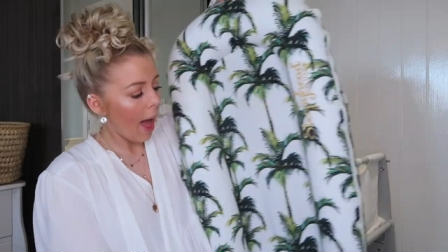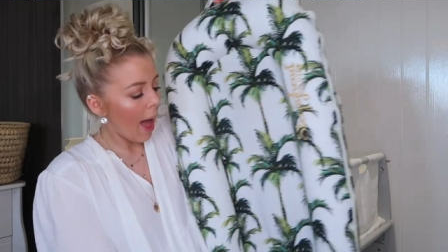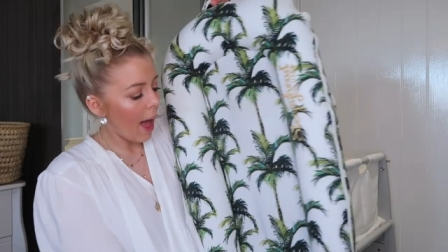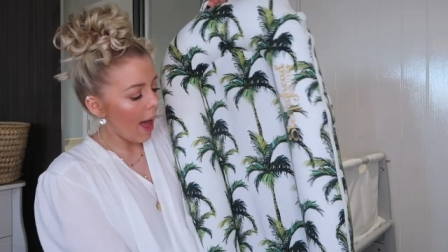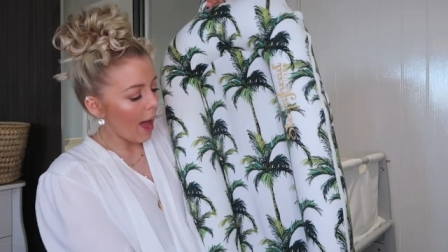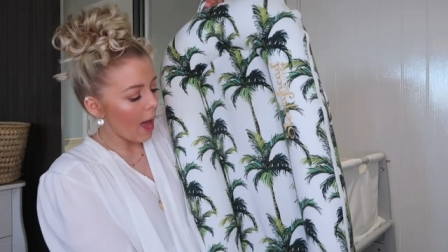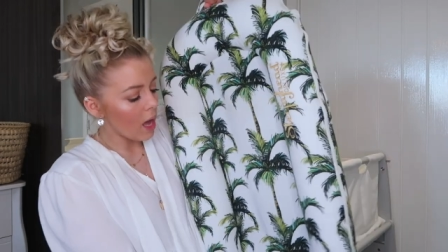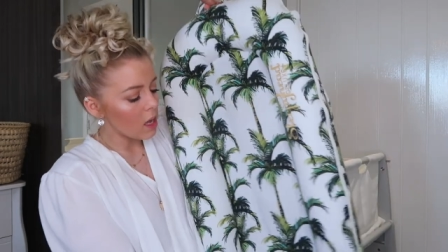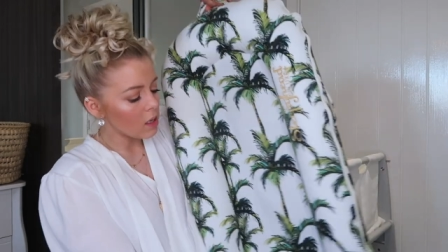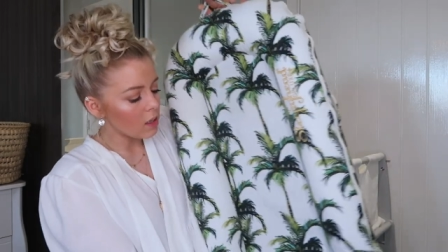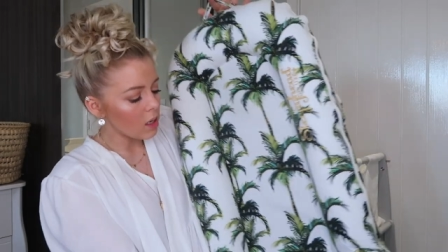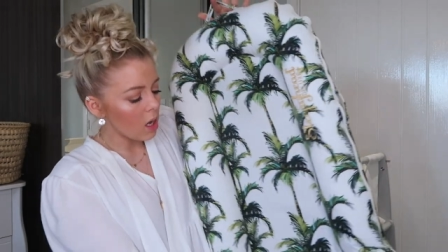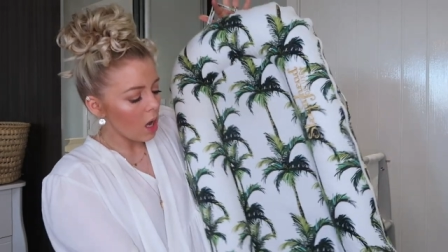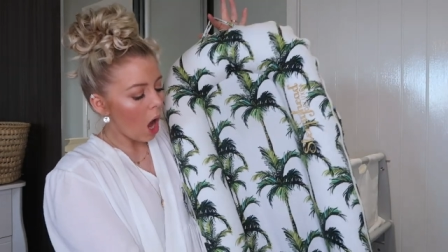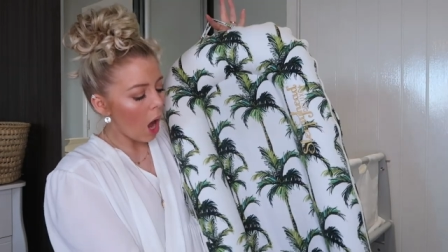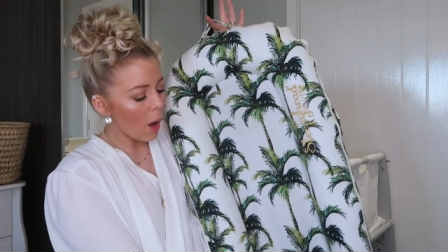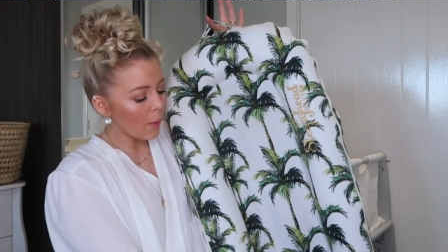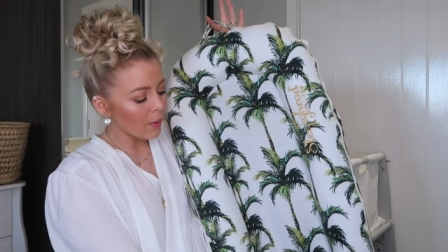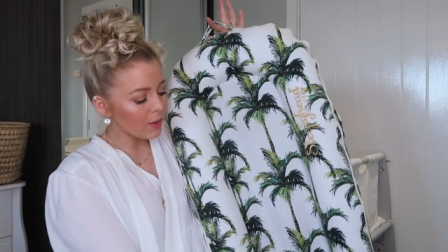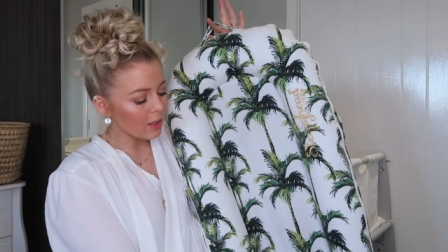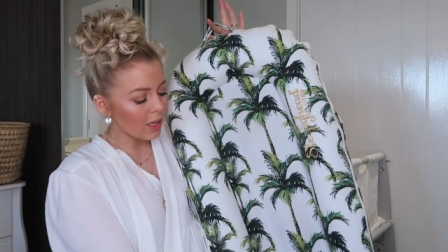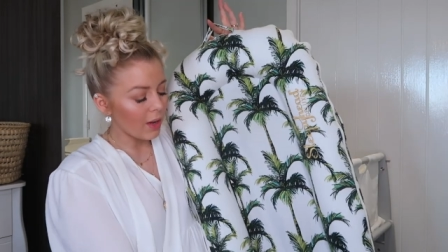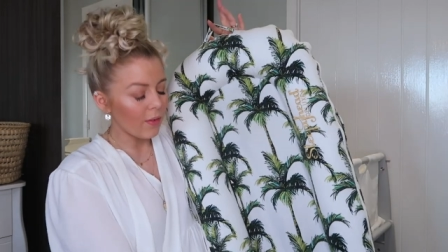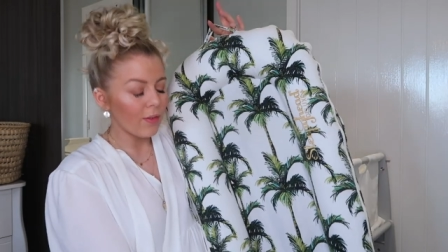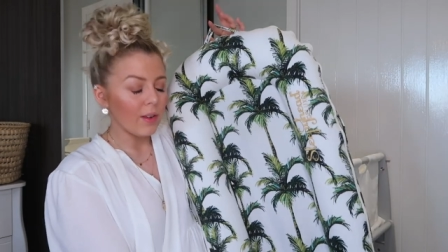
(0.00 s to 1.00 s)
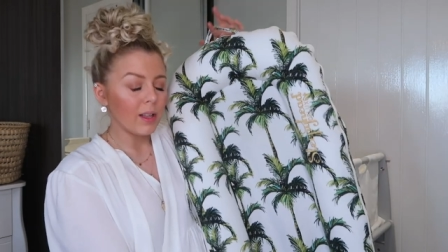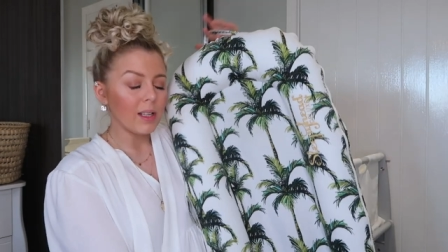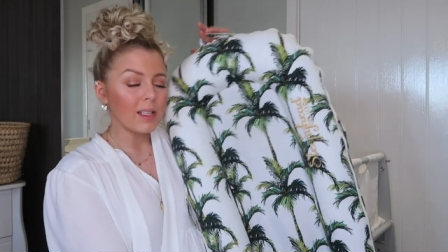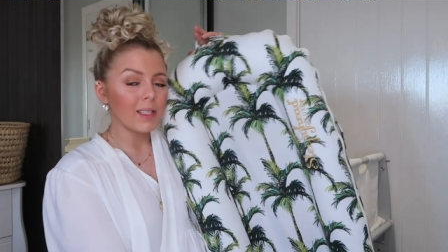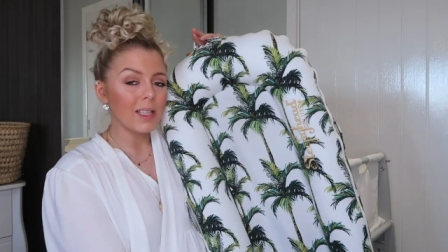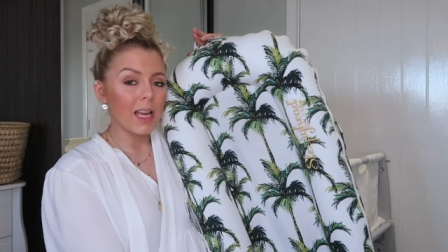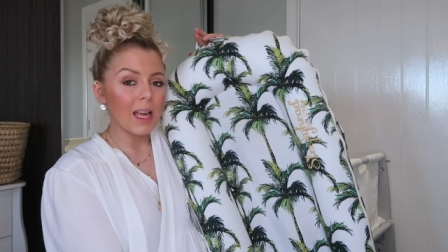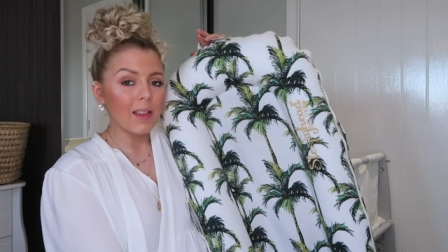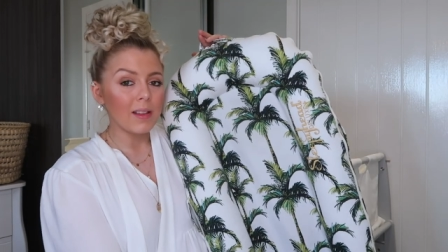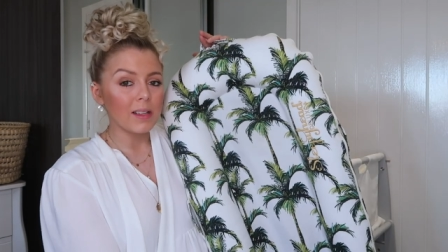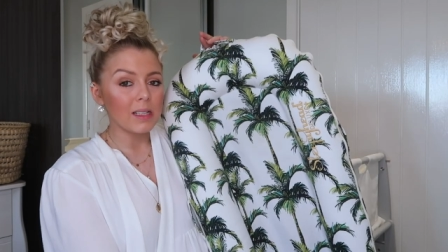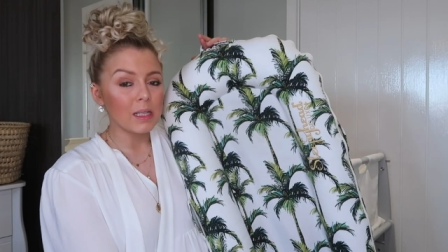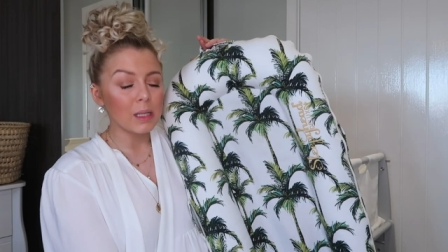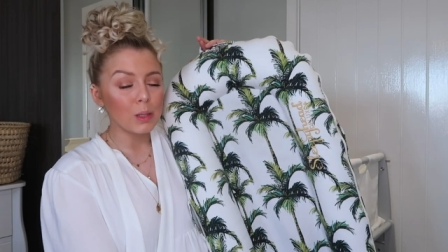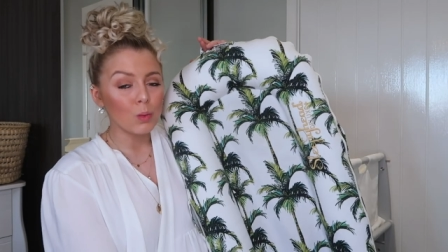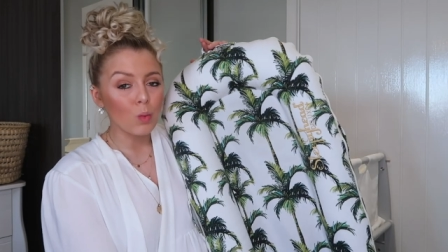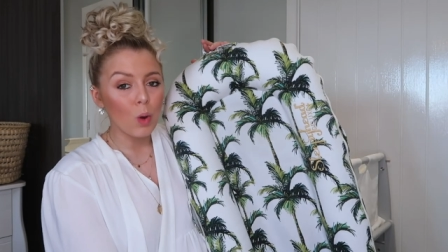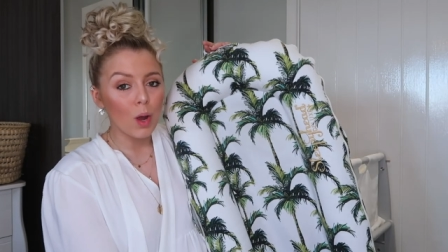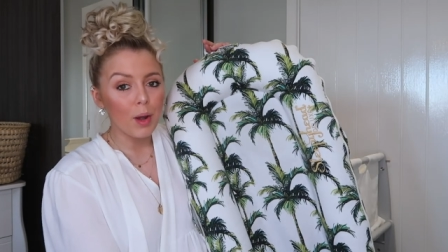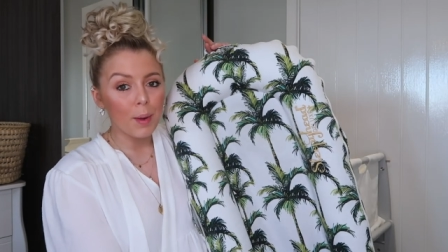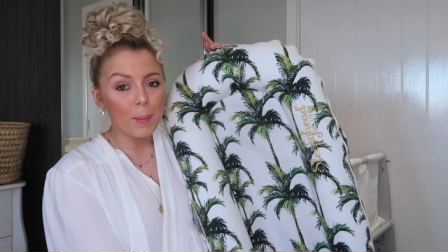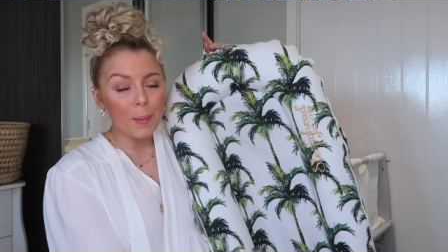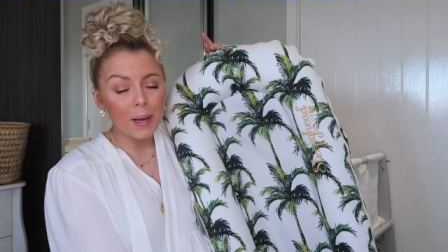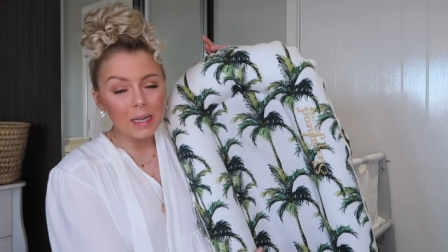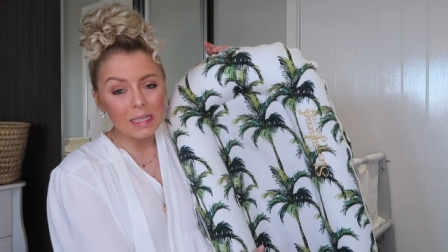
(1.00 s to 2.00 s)
And I would definitely say this is
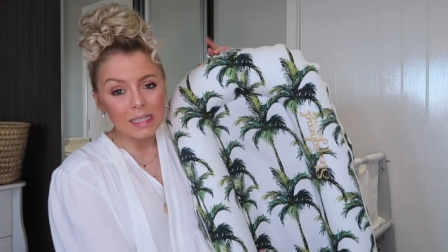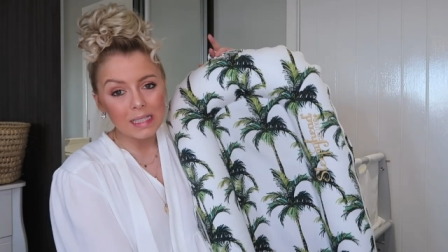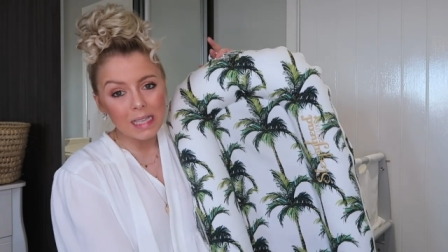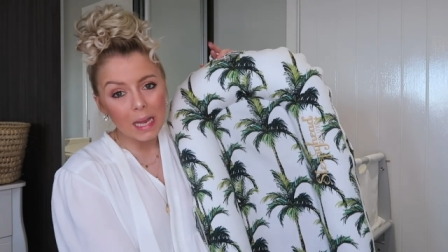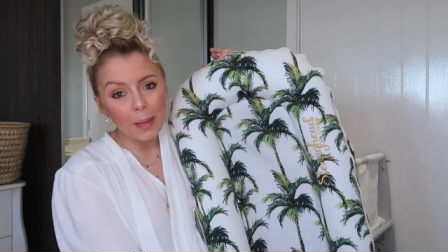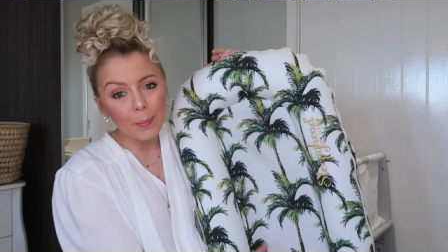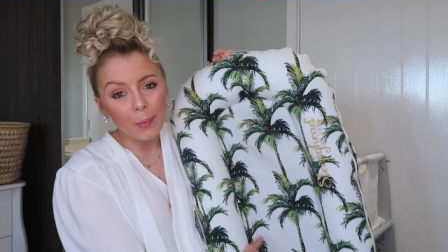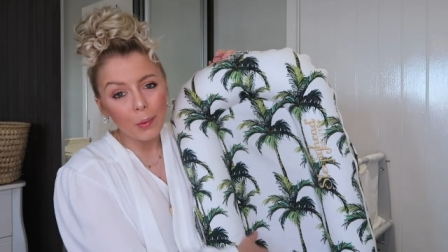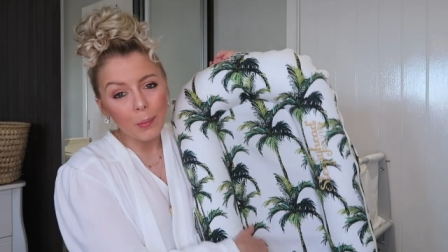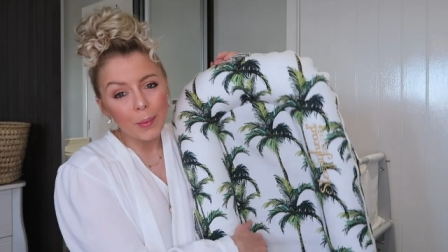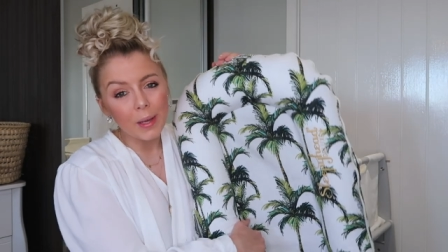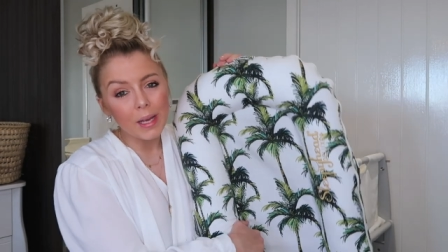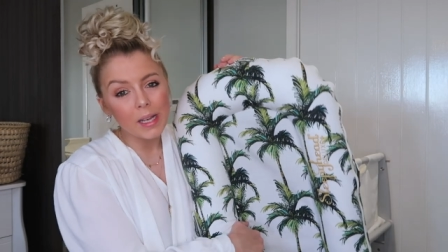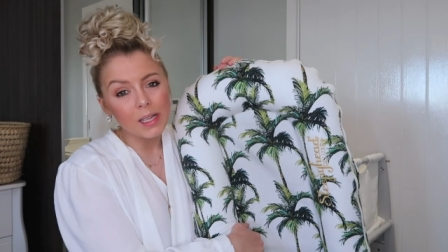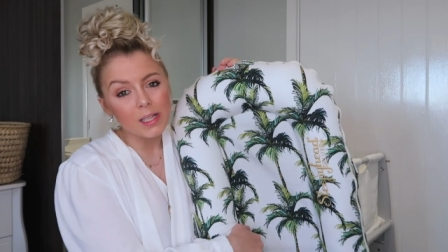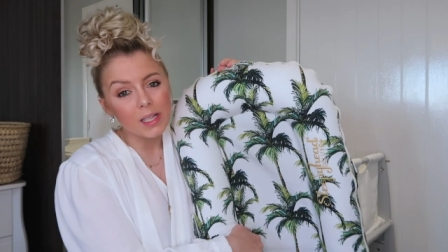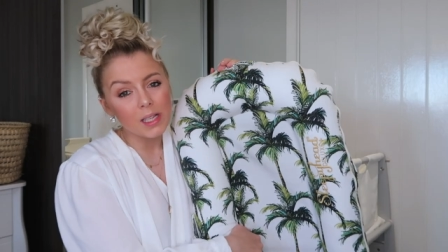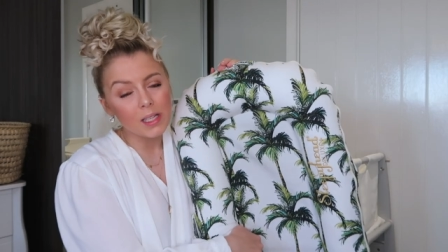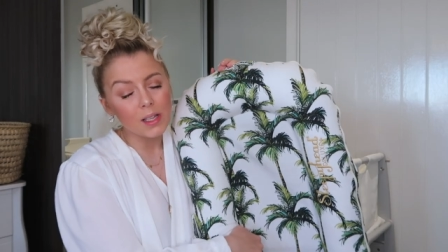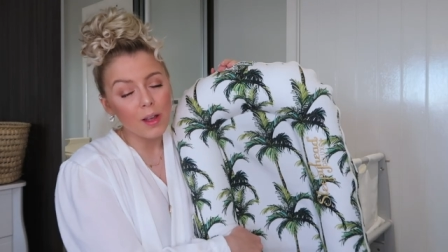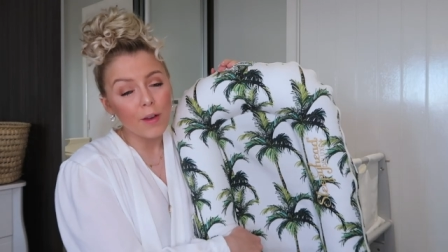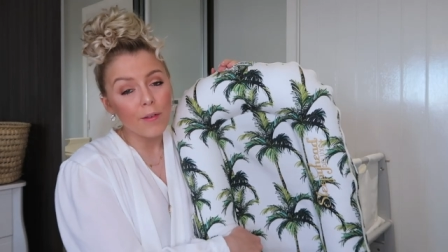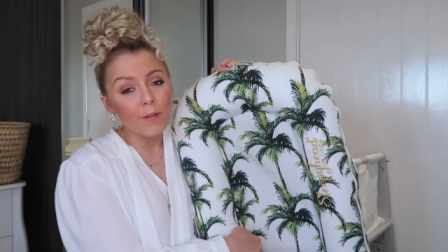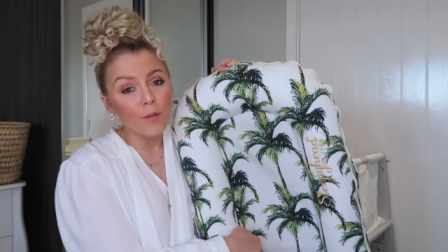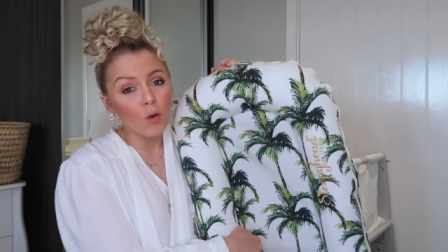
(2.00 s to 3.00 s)
one of my my staple pieces